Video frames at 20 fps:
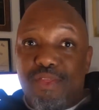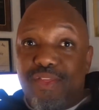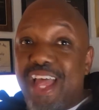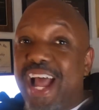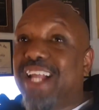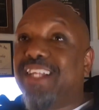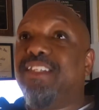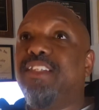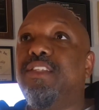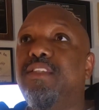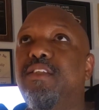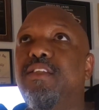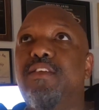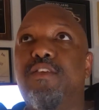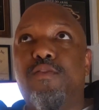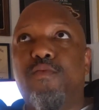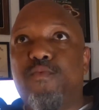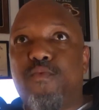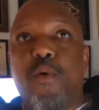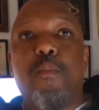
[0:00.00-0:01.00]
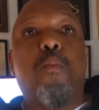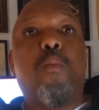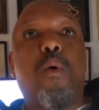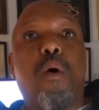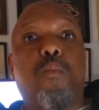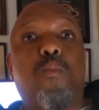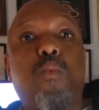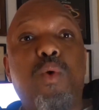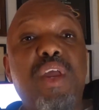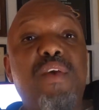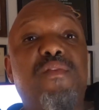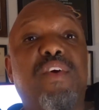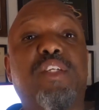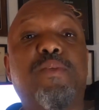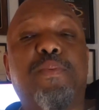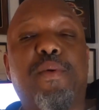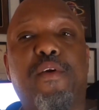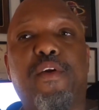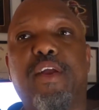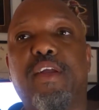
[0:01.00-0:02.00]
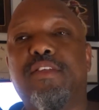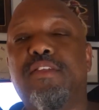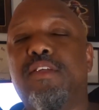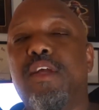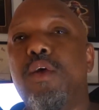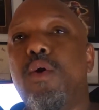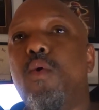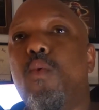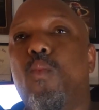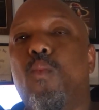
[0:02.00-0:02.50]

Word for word: That's from what we've experienced.